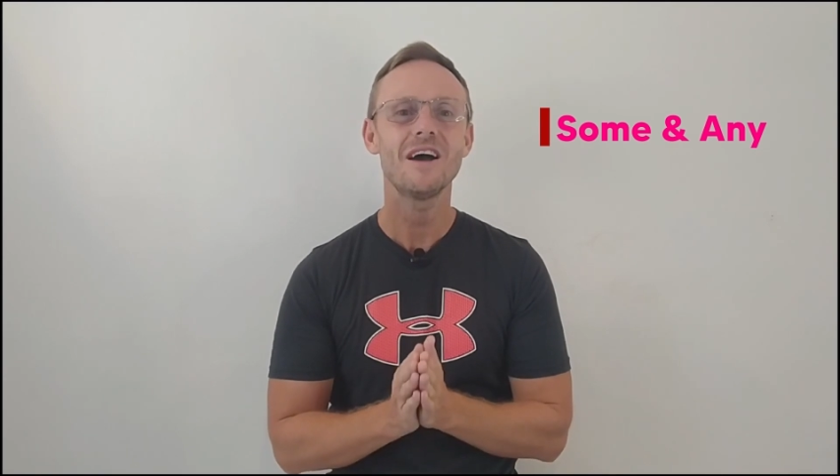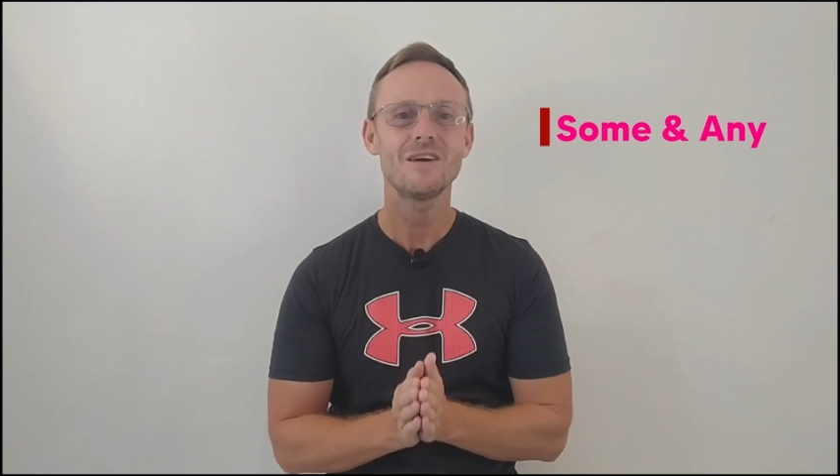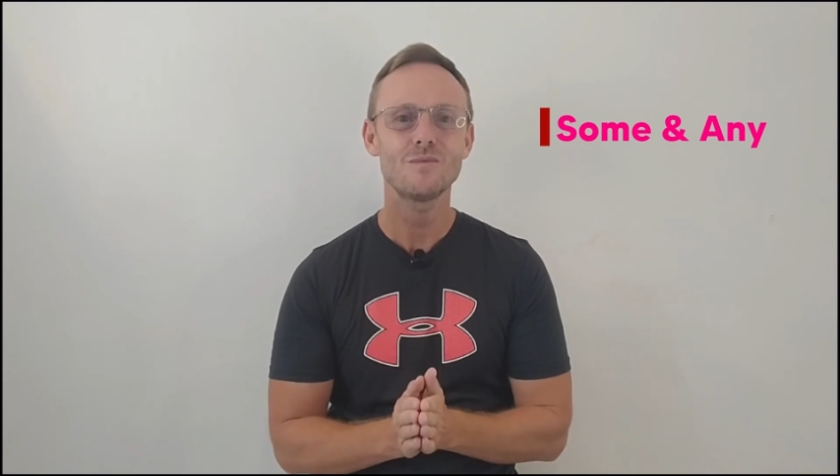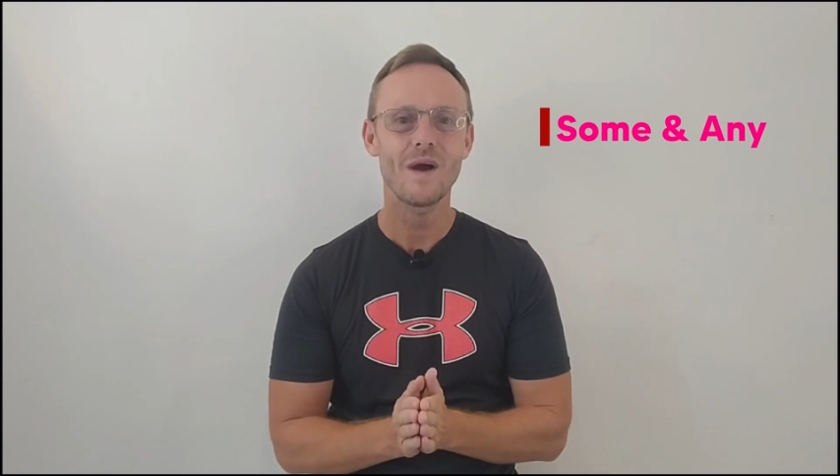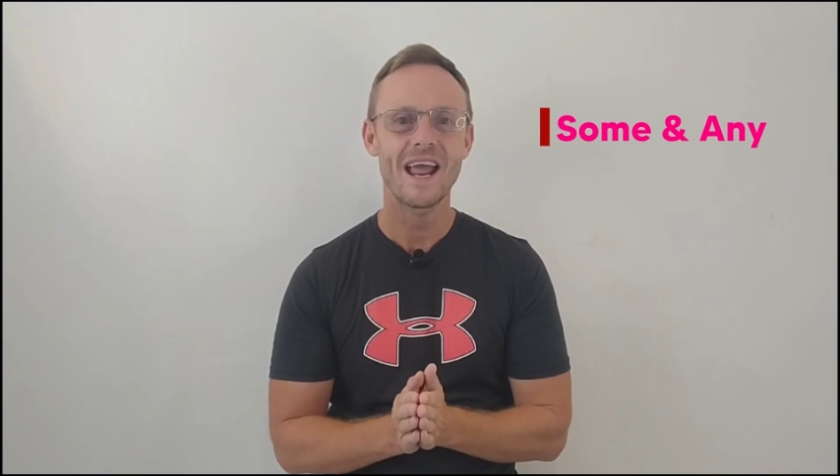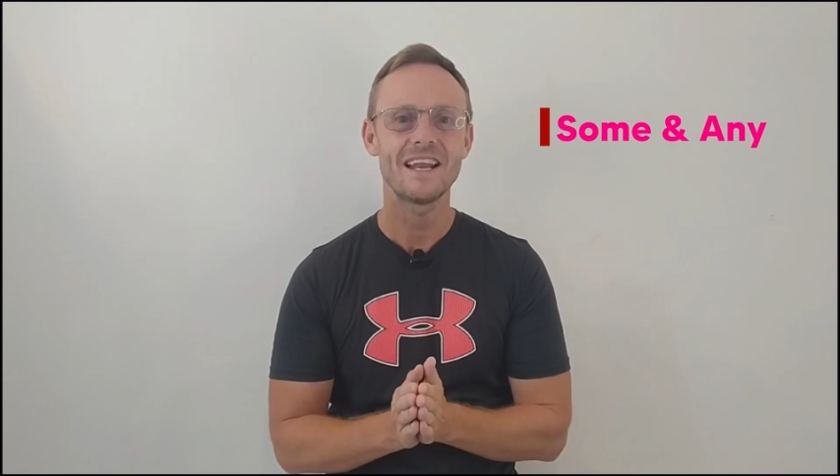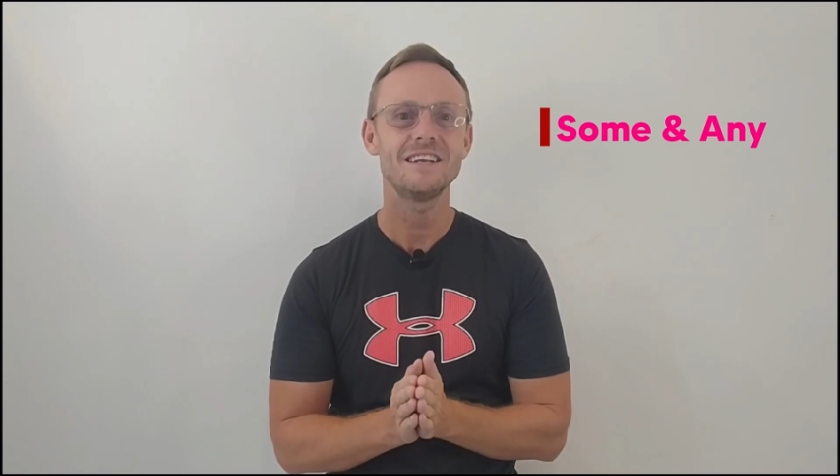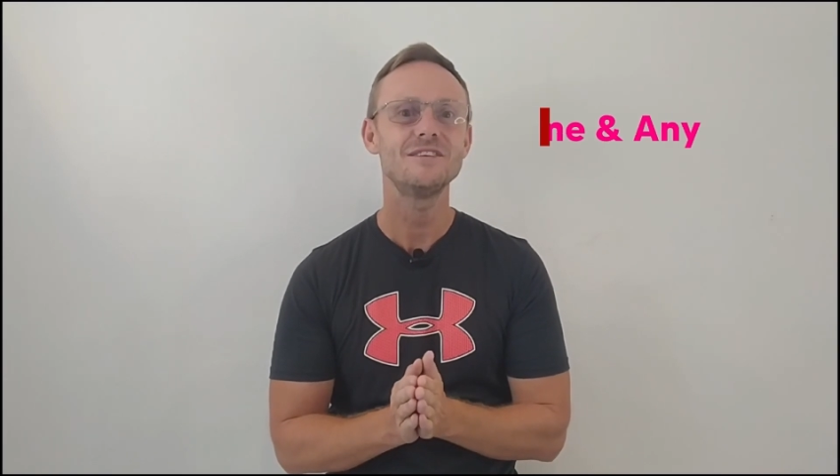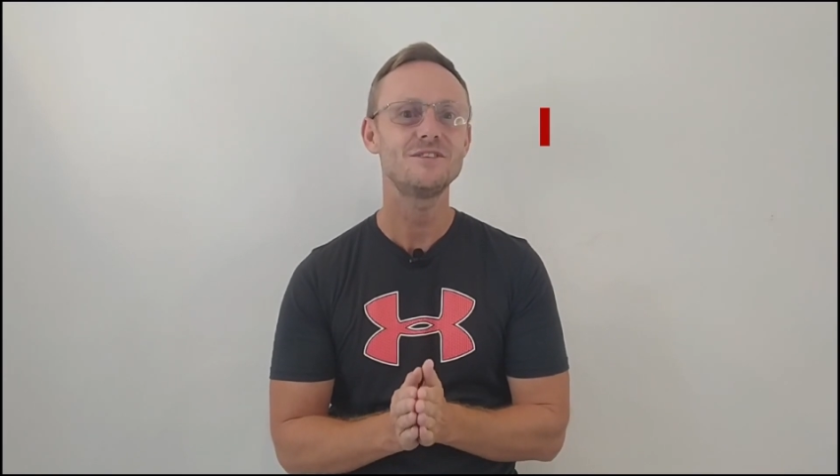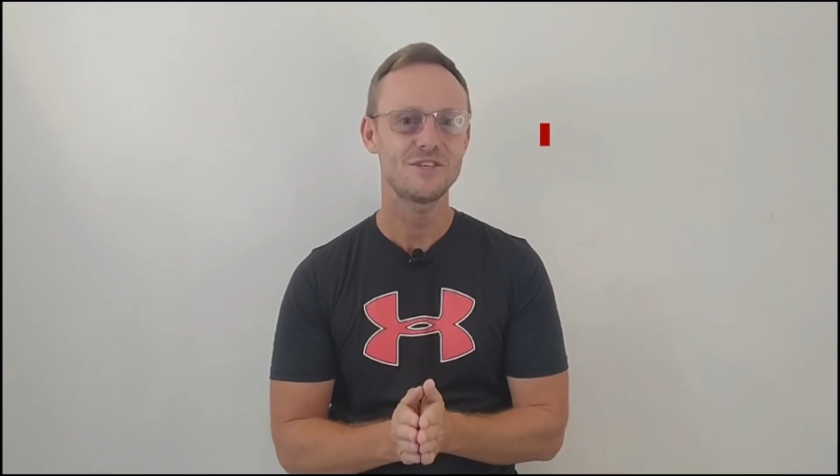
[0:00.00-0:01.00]
and
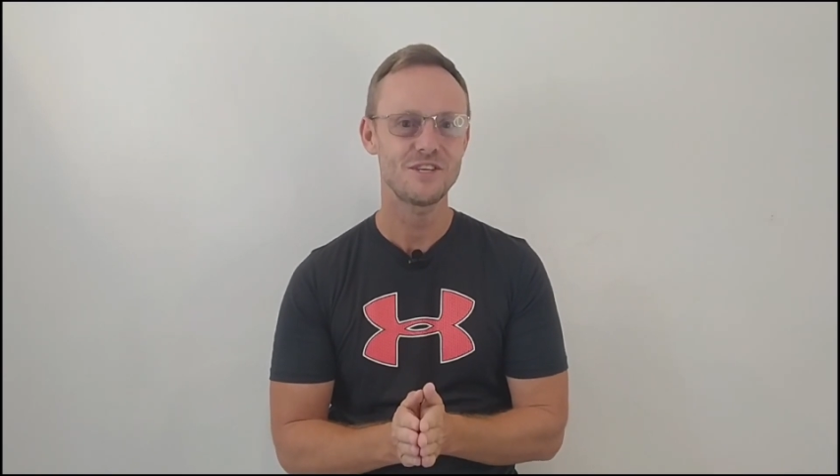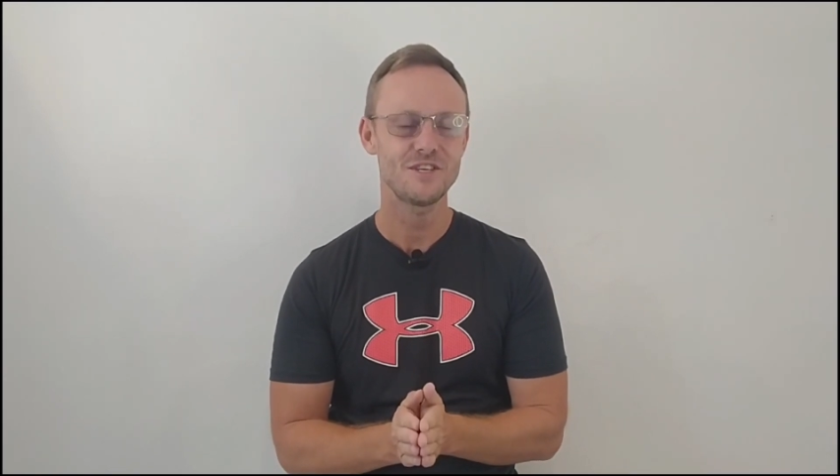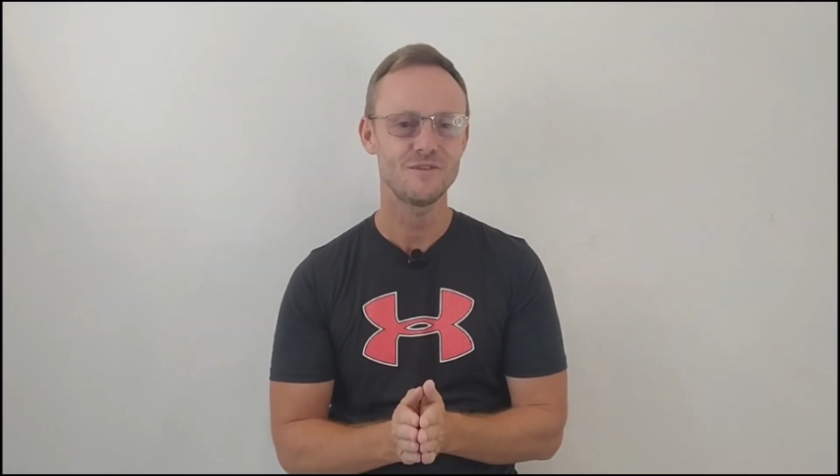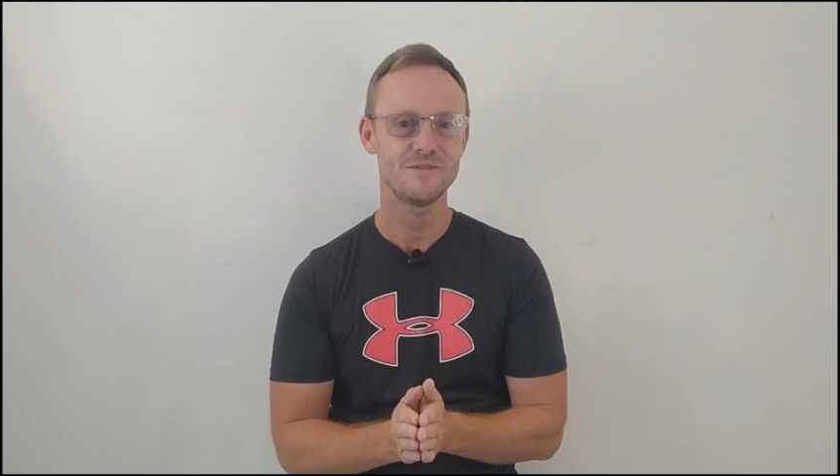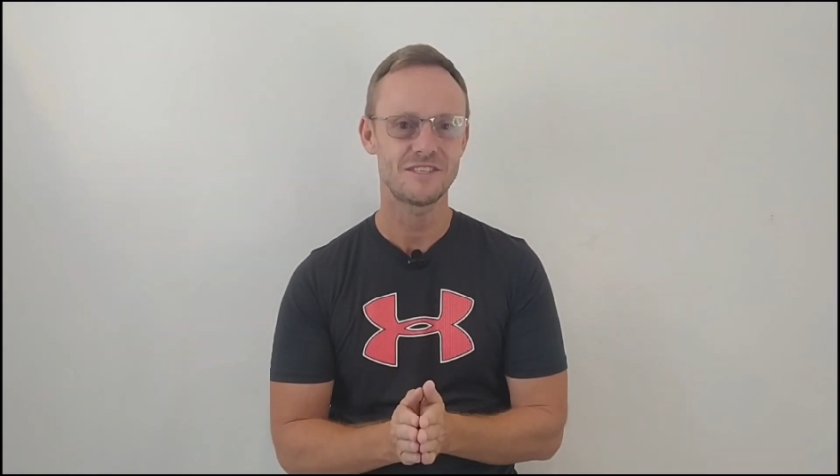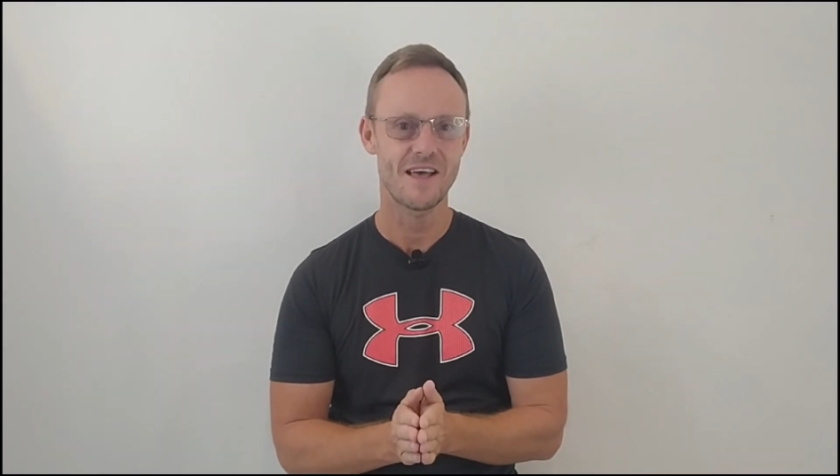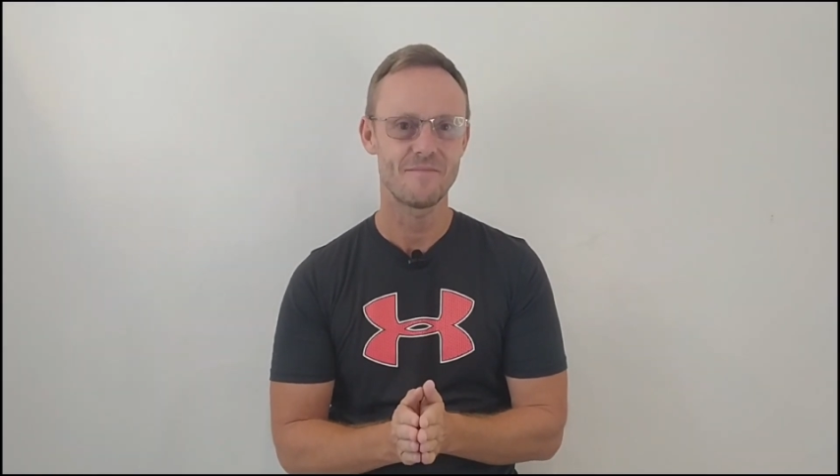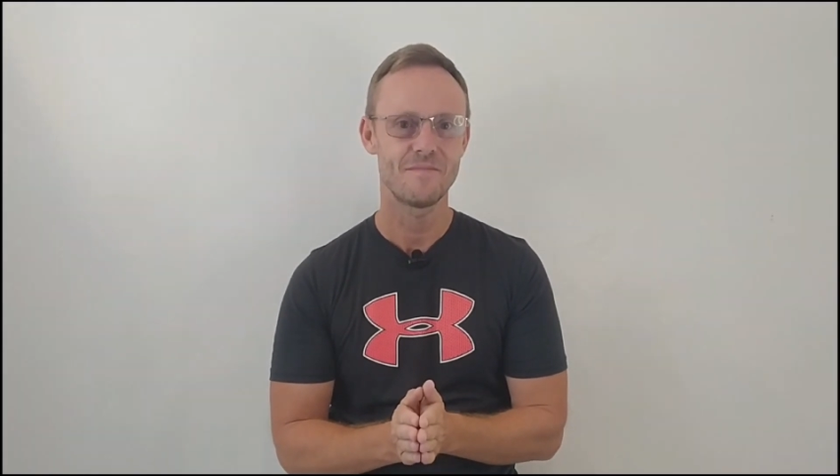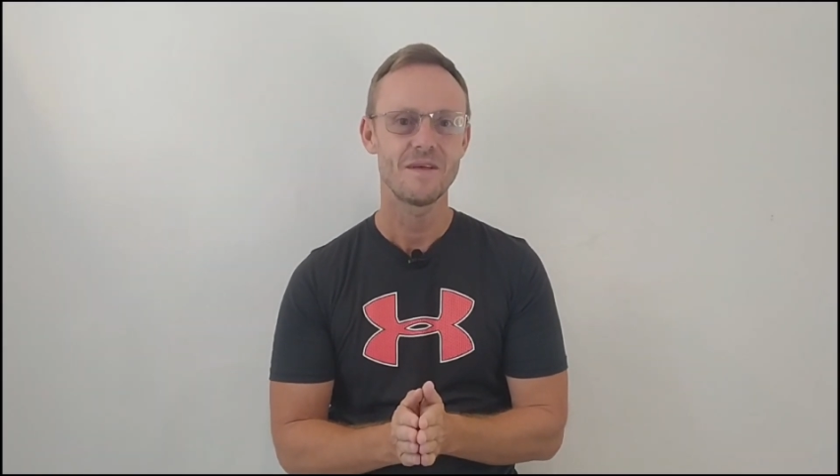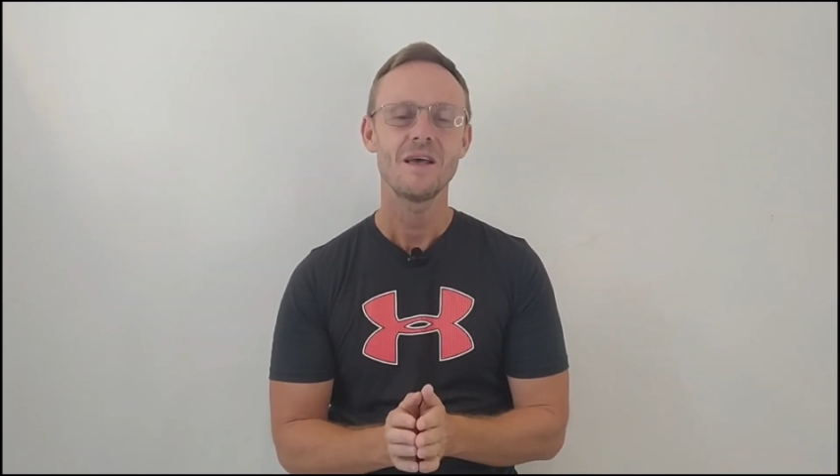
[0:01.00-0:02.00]
when to use
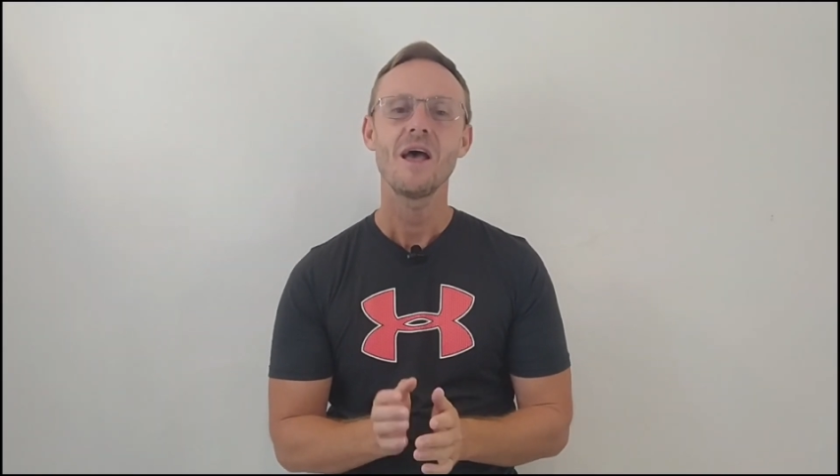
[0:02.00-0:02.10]
them.